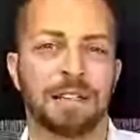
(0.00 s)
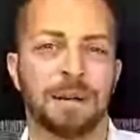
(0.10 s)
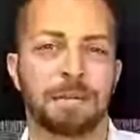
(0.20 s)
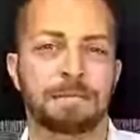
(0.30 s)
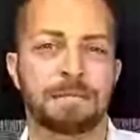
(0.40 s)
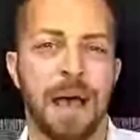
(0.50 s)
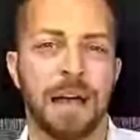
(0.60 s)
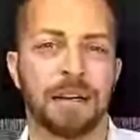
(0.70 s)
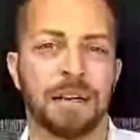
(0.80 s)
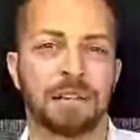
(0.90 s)
into
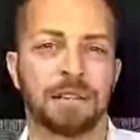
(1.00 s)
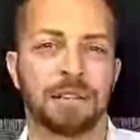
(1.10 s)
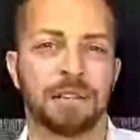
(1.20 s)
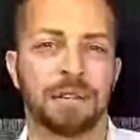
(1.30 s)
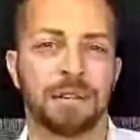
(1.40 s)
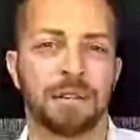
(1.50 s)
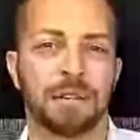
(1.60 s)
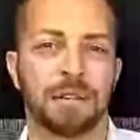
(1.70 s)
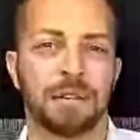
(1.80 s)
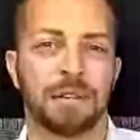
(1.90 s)
madness?
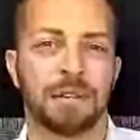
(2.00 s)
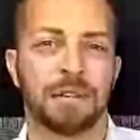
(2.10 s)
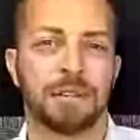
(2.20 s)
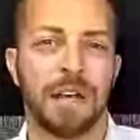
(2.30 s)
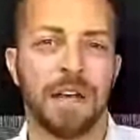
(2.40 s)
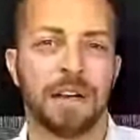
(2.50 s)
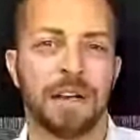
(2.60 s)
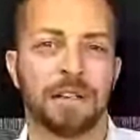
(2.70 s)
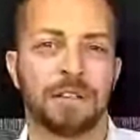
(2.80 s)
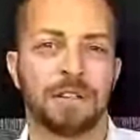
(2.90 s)
Say
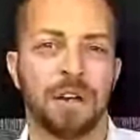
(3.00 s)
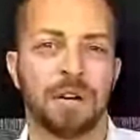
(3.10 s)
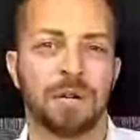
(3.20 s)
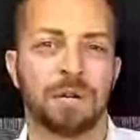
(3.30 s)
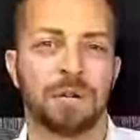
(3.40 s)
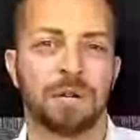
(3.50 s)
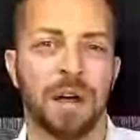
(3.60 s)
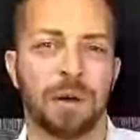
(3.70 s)
it ain't so.